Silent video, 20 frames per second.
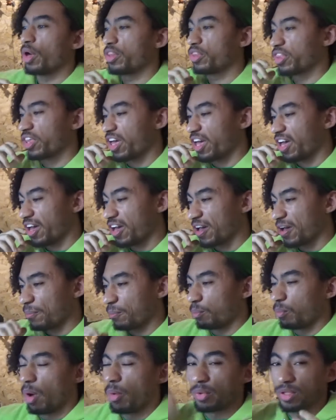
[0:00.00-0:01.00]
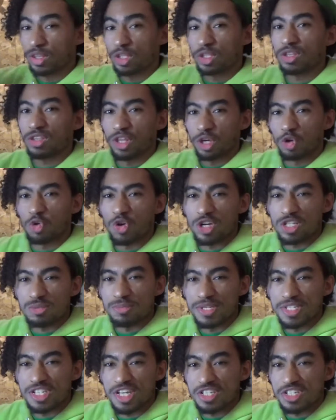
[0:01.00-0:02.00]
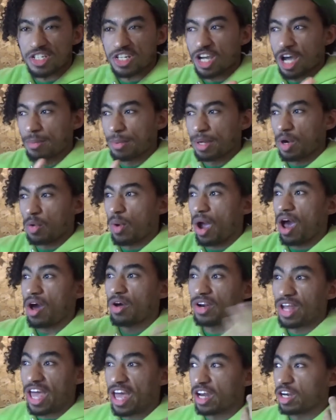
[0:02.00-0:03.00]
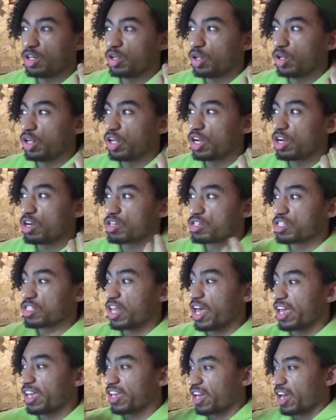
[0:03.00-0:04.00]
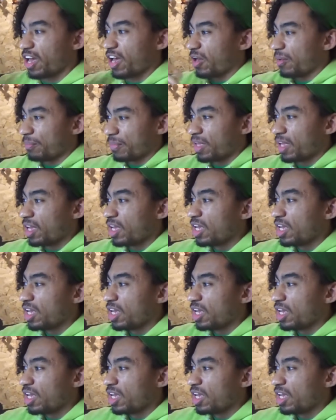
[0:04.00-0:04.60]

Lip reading: with the Christmas season coming around and New Year's, like, yo,